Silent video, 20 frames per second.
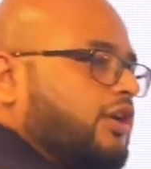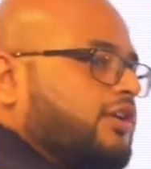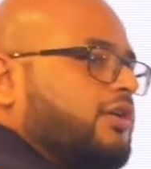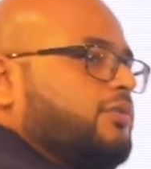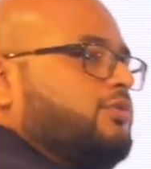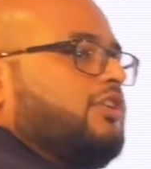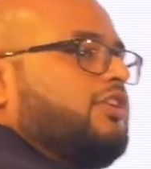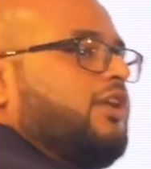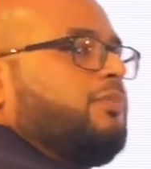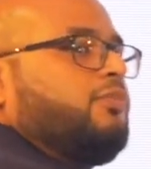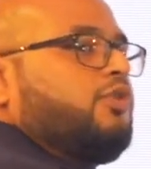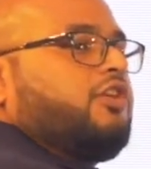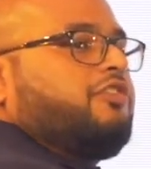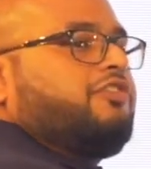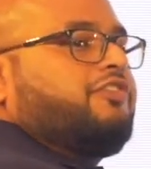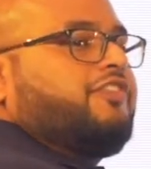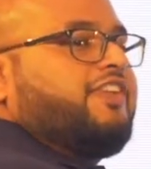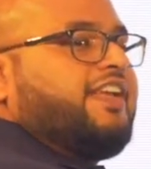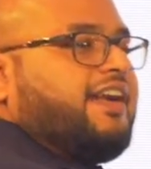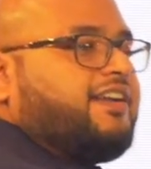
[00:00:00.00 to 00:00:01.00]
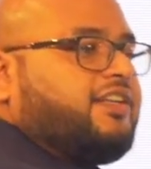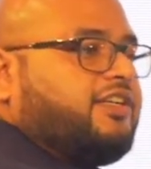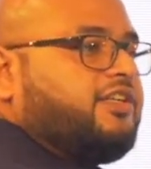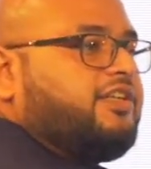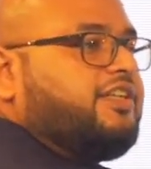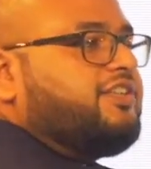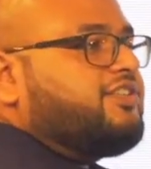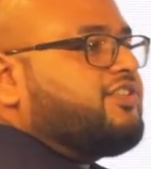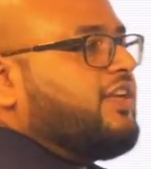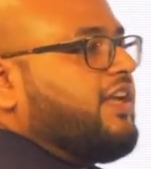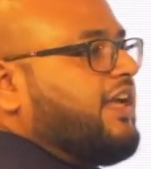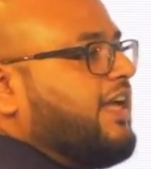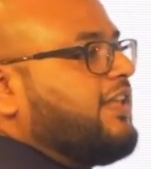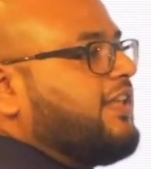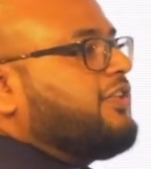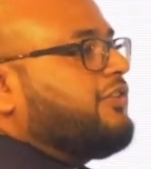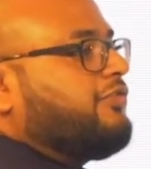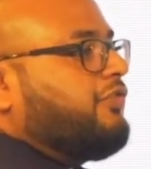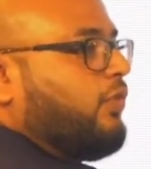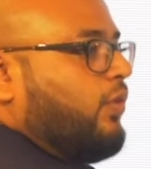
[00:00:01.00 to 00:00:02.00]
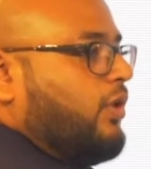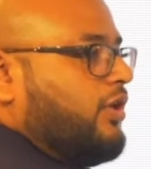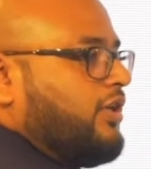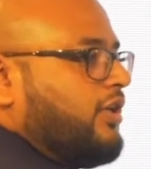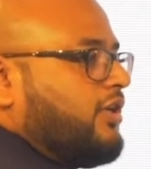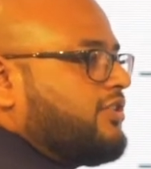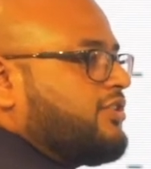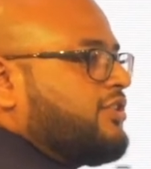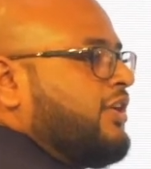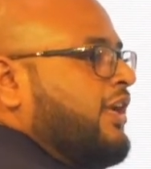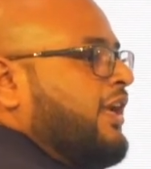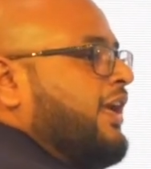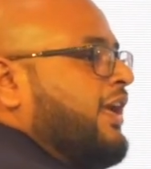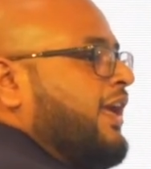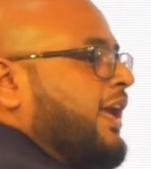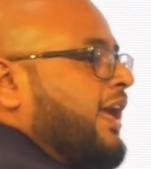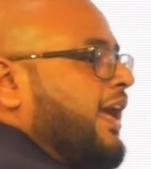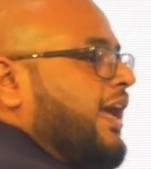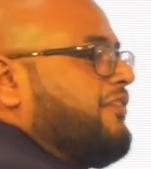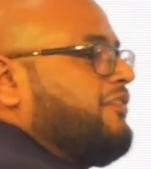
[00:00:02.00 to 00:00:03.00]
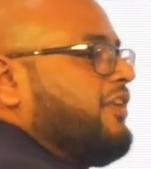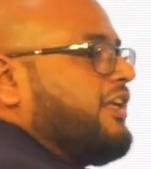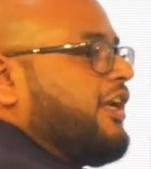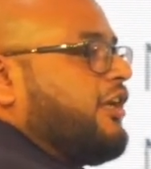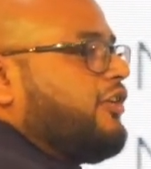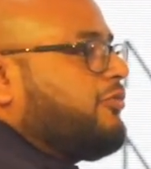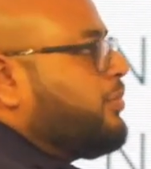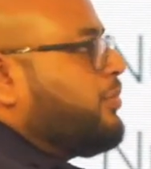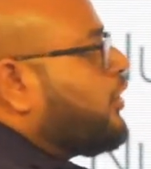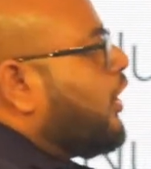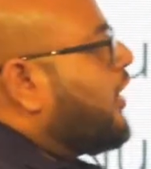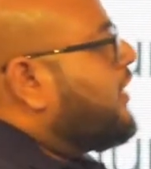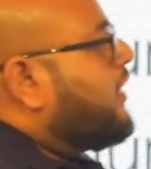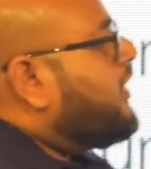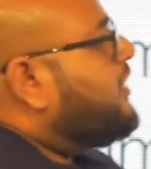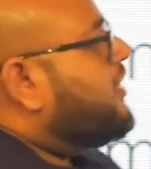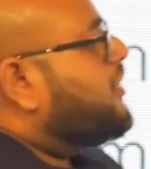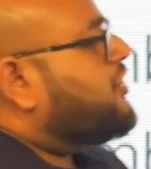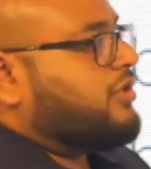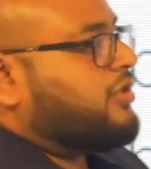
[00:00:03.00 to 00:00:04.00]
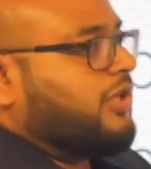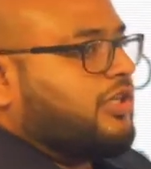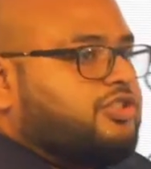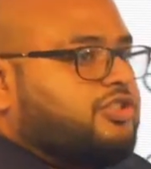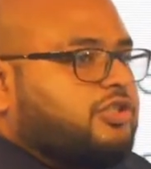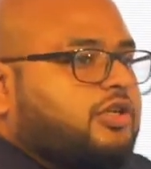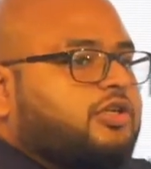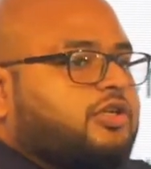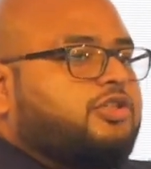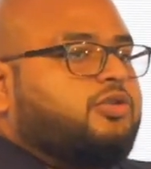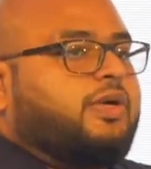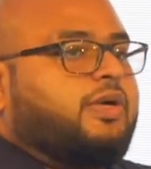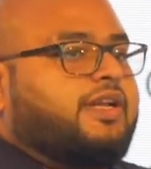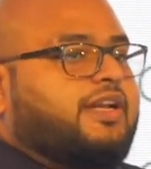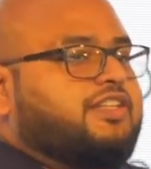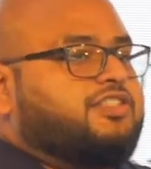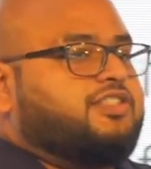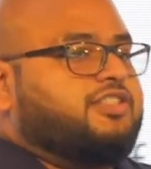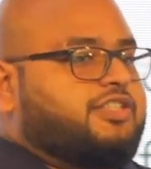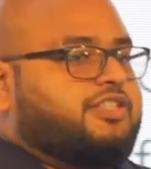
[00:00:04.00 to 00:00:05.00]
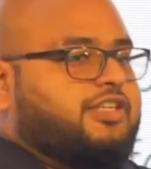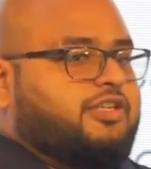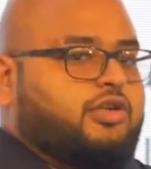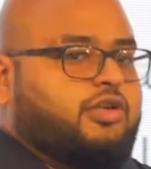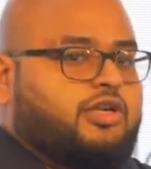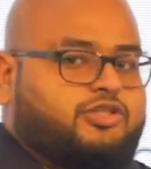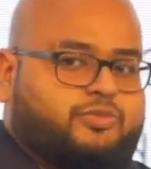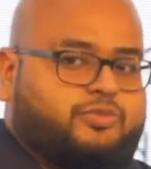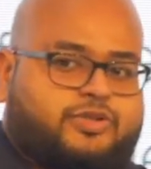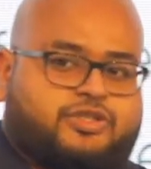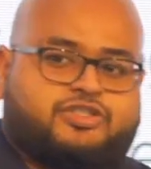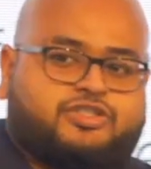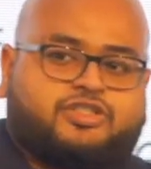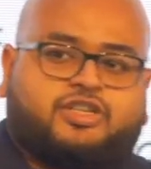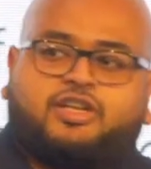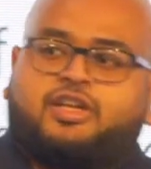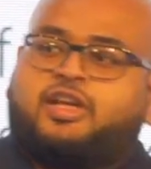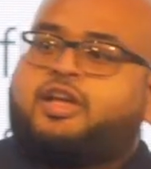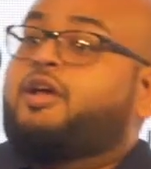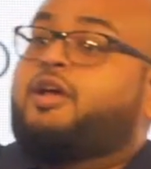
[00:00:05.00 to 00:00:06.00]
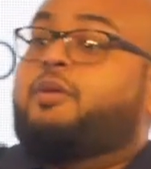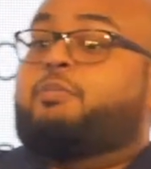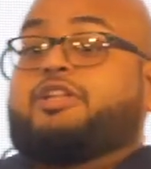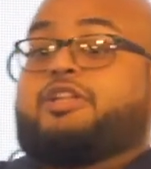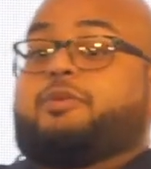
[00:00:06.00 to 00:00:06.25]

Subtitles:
down the number of categories and the folders, and we kind of brought in a structure to our existing knowledge base. But the